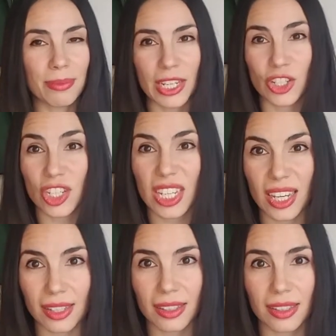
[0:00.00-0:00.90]

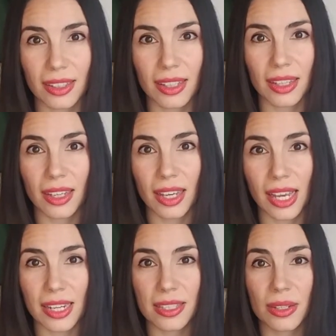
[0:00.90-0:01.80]
shtick?
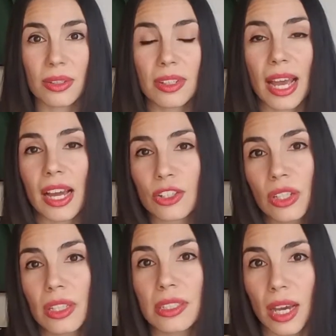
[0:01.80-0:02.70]
And is it
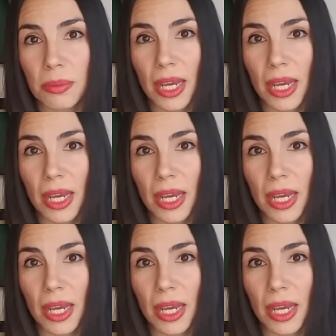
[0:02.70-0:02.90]
actually time to